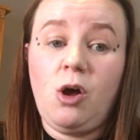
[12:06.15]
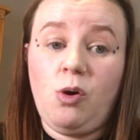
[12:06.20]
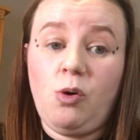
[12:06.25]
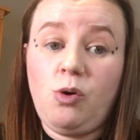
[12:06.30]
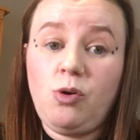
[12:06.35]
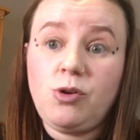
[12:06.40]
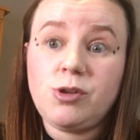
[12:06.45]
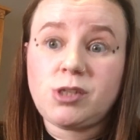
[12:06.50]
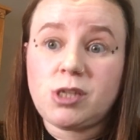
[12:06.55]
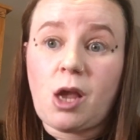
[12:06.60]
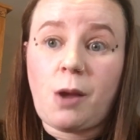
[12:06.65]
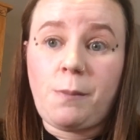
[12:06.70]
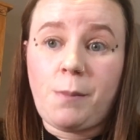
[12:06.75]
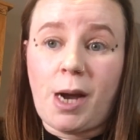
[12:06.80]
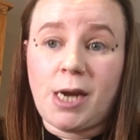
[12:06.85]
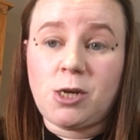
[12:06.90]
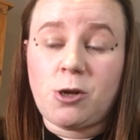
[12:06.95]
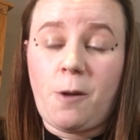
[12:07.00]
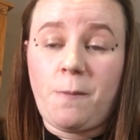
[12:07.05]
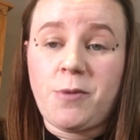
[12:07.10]
also
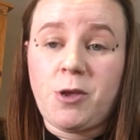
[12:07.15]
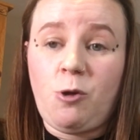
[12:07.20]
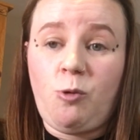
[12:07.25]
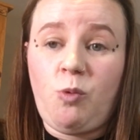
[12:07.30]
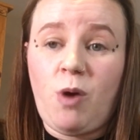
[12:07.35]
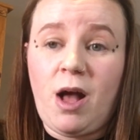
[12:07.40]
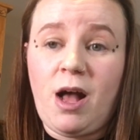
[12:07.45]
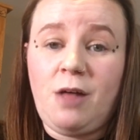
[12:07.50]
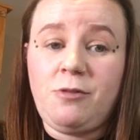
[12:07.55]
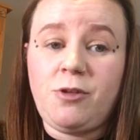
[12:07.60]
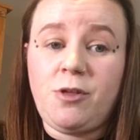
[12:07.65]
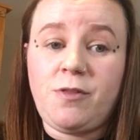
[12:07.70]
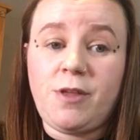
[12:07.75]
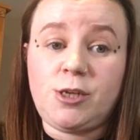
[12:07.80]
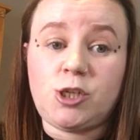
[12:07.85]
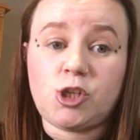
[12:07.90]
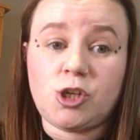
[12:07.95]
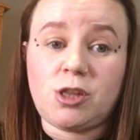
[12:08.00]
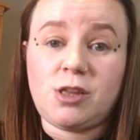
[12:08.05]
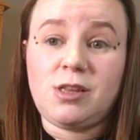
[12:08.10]
might not be aware that they
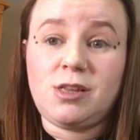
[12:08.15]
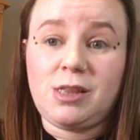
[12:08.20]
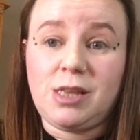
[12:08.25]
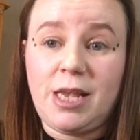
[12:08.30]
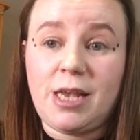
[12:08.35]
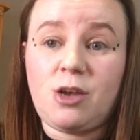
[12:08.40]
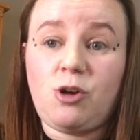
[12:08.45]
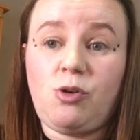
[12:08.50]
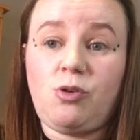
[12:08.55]
shouldn't lick